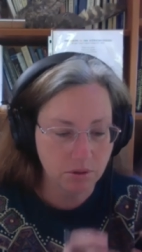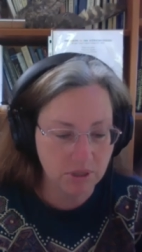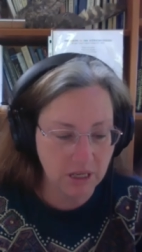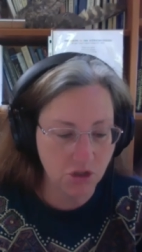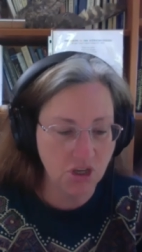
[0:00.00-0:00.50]

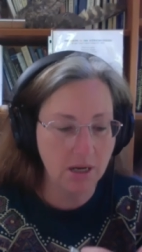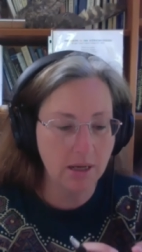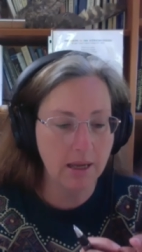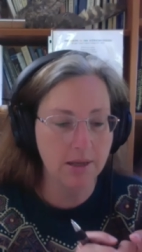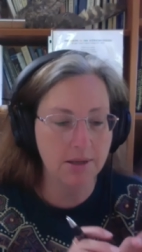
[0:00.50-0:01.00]

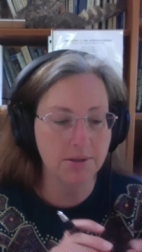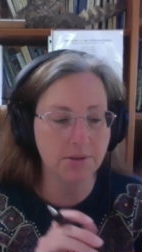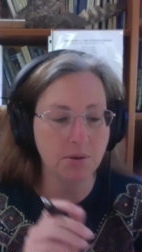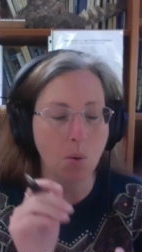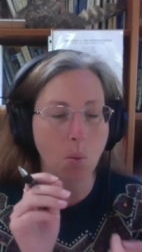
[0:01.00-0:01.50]
teaching
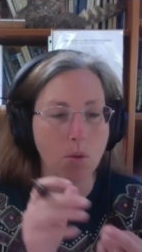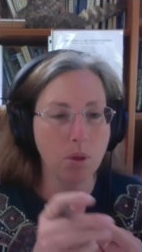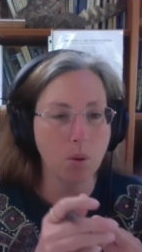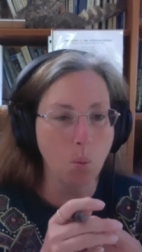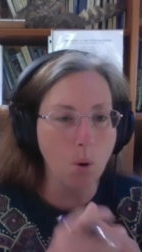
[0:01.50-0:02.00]
is
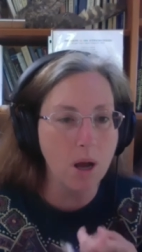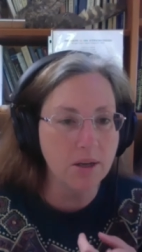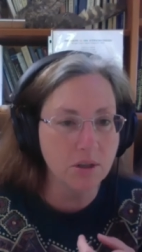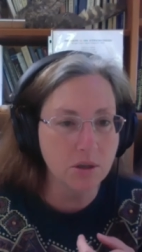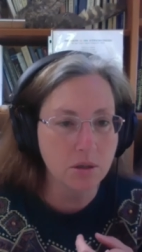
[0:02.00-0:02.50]
the
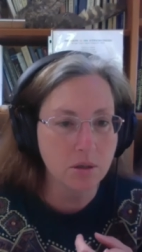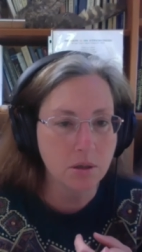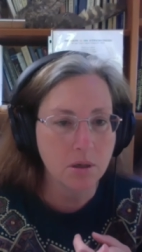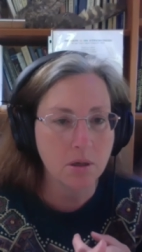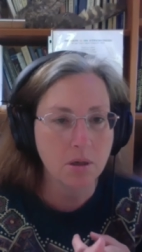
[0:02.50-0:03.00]
what
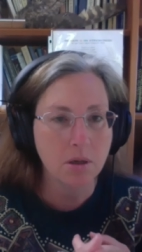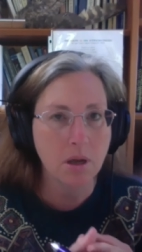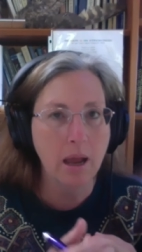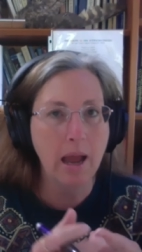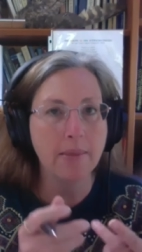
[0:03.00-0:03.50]

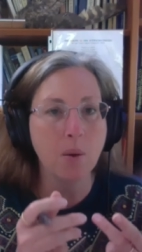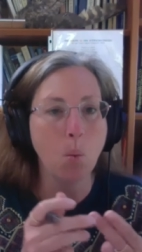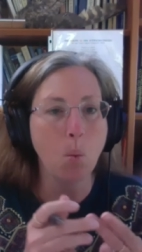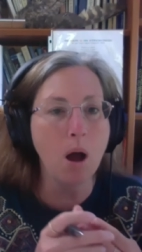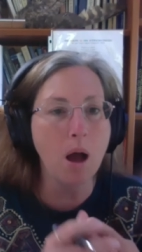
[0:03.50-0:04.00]
and the
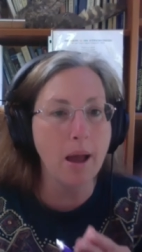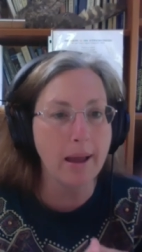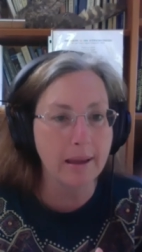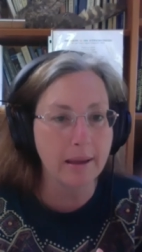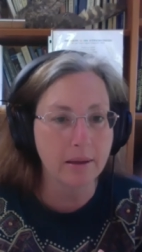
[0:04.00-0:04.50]

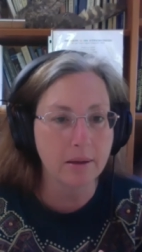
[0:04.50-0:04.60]
why.